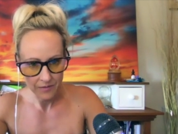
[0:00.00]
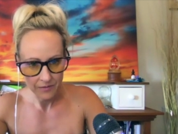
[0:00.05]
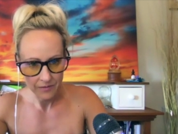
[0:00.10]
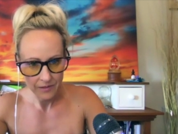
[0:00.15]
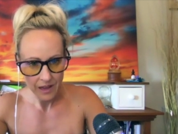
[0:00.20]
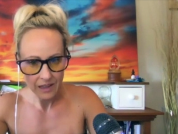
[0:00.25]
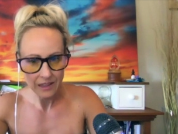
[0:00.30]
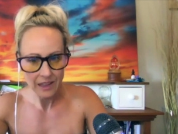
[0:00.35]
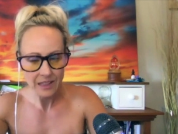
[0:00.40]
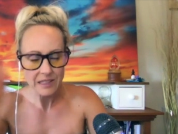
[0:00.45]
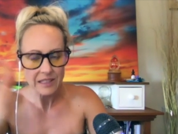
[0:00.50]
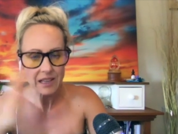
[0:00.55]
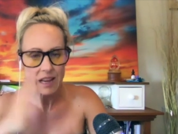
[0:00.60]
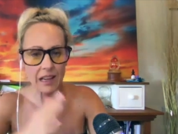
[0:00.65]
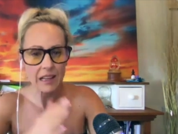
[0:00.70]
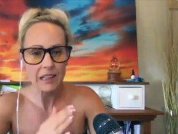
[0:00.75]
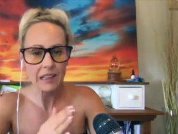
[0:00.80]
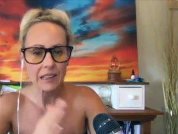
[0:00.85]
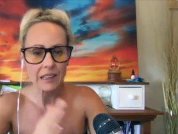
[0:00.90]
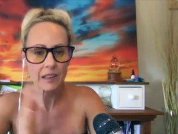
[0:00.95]
And let's
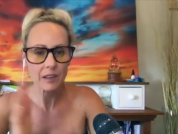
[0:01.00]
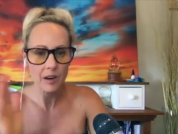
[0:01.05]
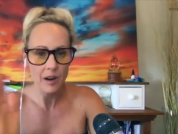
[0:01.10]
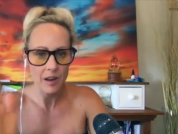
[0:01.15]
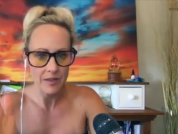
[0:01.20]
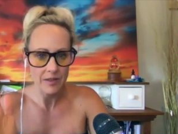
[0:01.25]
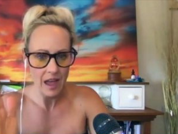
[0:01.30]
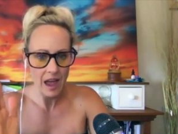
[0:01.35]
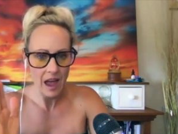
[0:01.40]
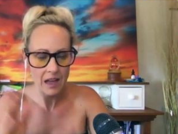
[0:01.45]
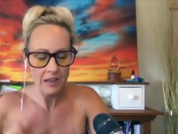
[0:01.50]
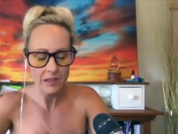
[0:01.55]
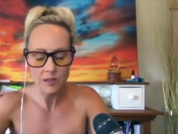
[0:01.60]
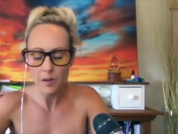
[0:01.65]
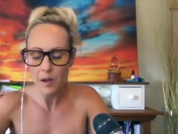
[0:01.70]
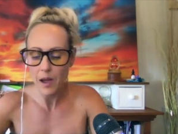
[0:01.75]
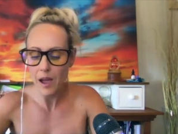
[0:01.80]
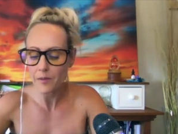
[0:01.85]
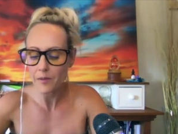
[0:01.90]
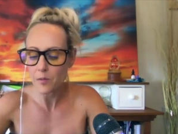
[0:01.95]
get clear on that. So
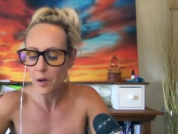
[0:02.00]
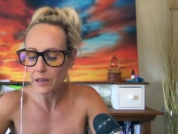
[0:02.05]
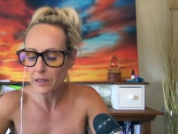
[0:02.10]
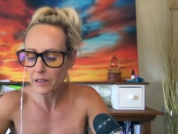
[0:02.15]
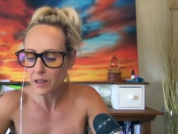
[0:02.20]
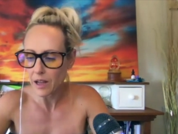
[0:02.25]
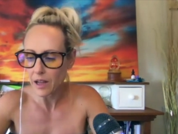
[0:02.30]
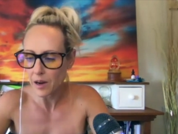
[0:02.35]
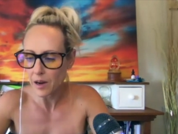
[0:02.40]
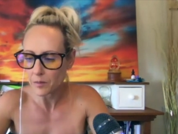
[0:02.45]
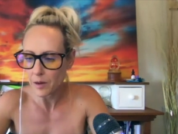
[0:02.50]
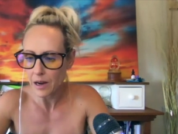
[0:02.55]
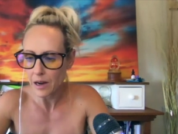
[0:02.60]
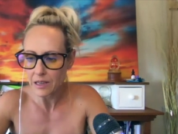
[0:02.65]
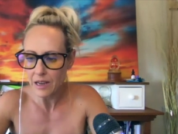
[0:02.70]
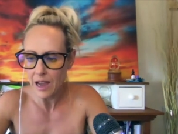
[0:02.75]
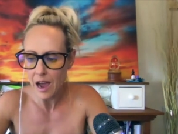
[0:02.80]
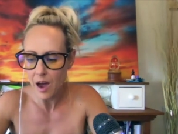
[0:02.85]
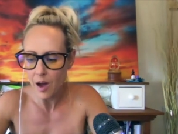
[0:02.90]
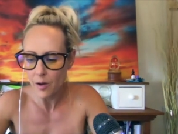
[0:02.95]
I have one client right
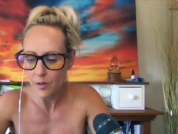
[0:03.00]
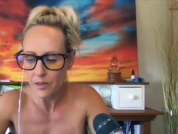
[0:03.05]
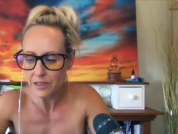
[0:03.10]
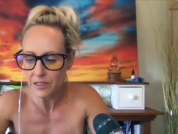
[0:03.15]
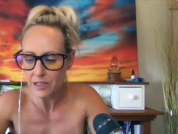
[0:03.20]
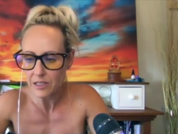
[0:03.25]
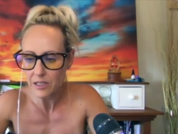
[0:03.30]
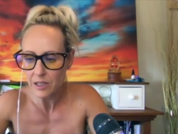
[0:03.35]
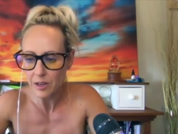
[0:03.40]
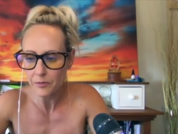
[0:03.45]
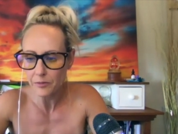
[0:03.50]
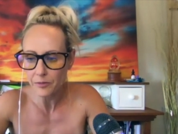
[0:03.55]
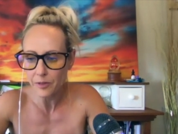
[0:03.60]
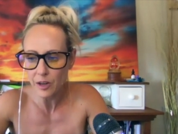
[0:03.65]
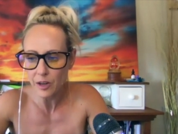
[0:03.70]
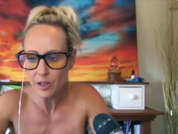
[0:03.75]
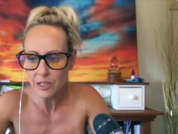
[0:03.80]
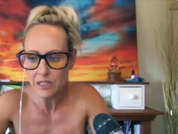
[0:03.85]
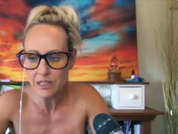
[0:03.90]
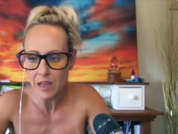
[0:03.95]
now. This is the
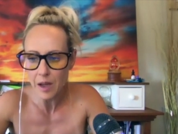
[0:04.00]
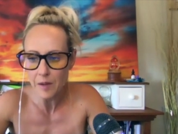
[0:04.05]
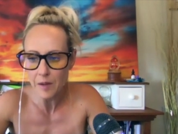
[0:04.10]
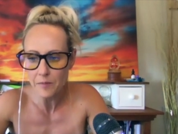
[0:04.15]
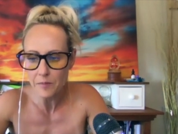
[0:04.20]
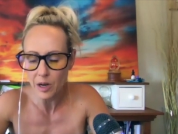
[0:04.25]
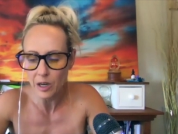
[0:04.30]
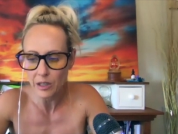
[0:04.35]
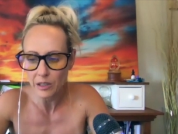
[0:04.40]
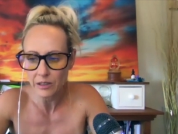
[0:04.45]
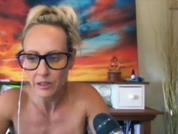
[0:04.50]
first summer,